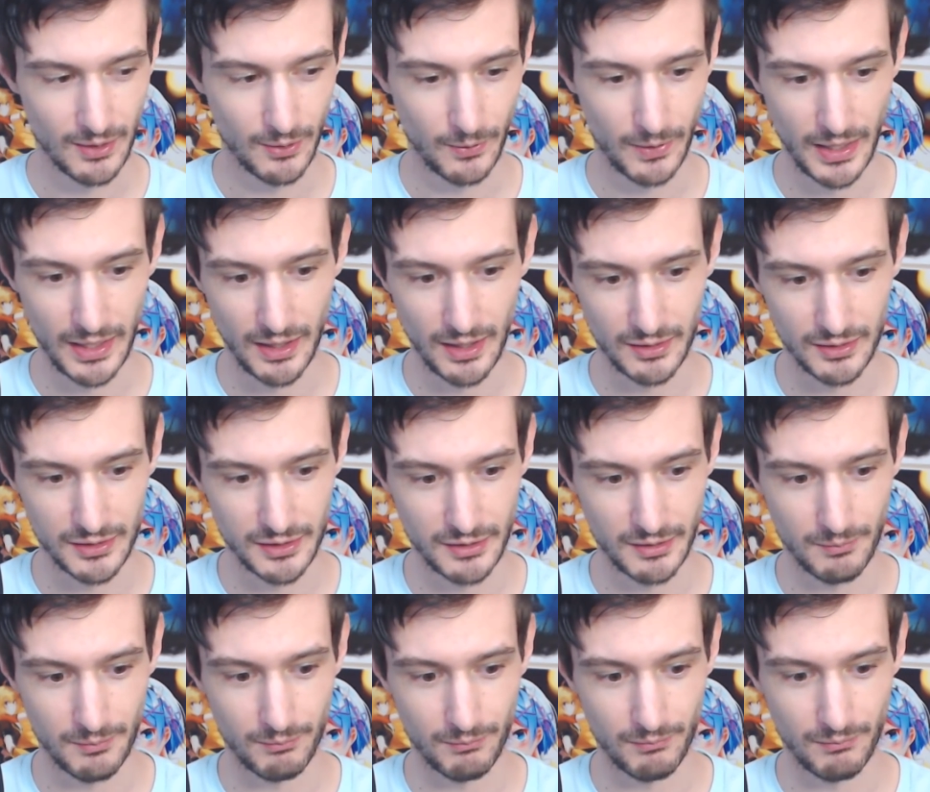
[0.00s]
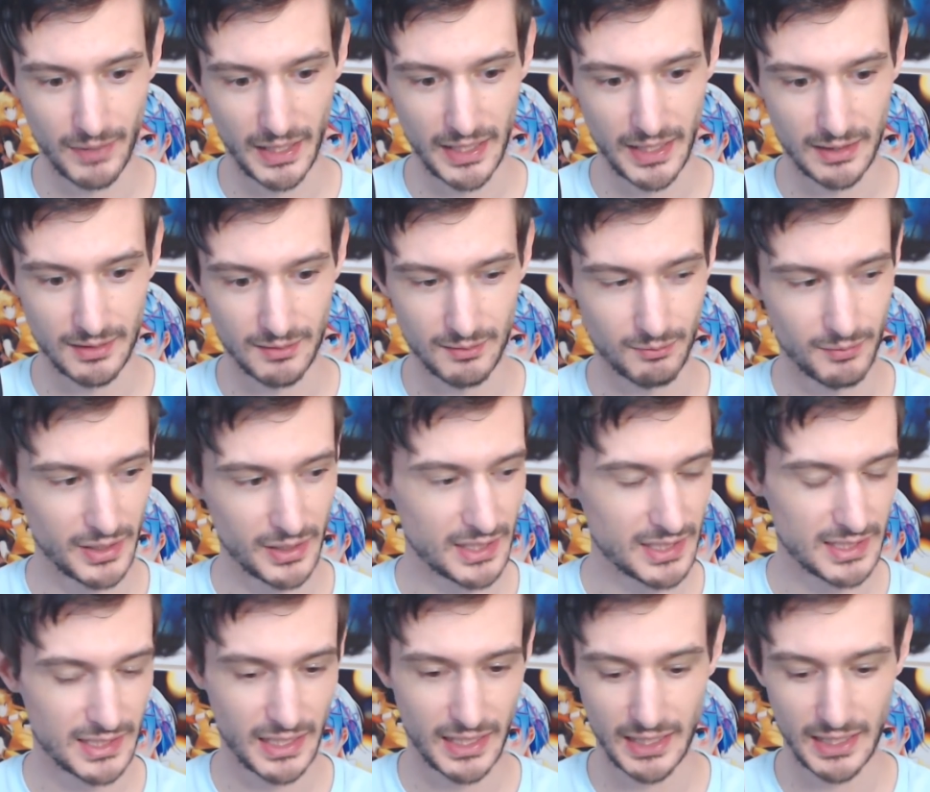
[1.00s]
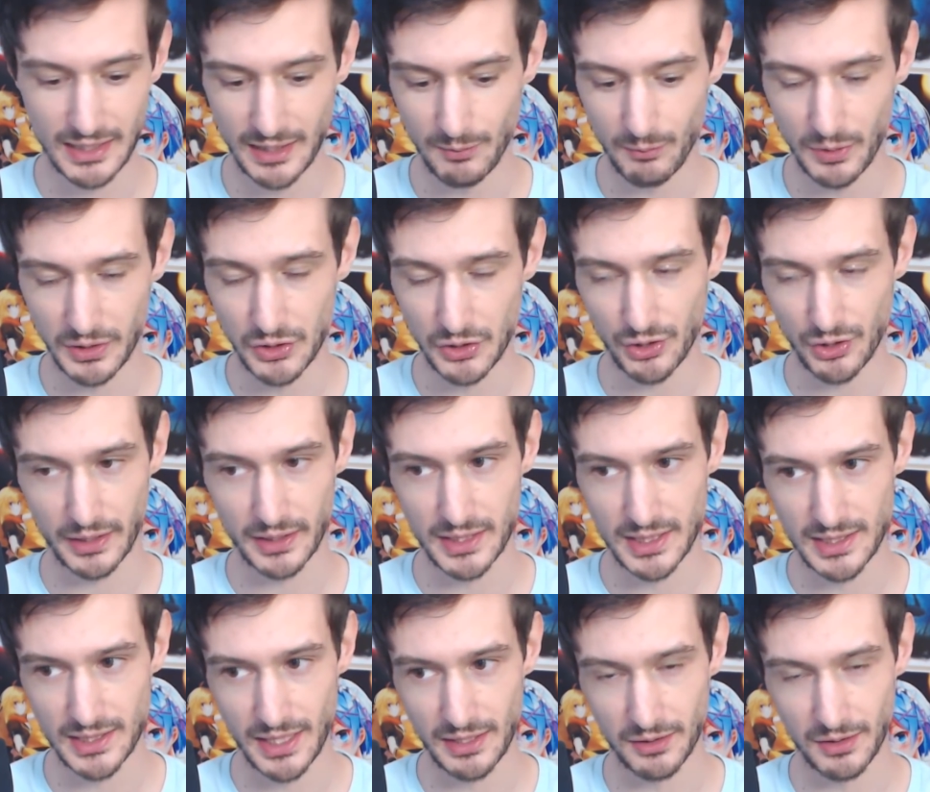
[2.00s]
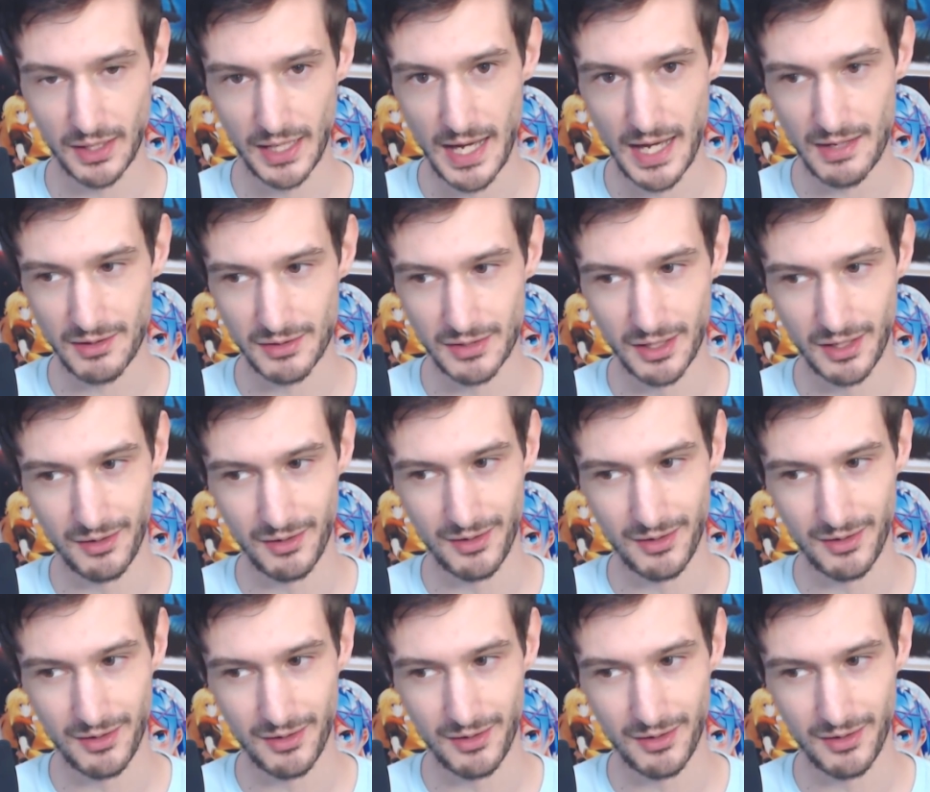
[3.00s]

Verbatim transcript: Well, you might be seeing him when you try to settle. I don't know.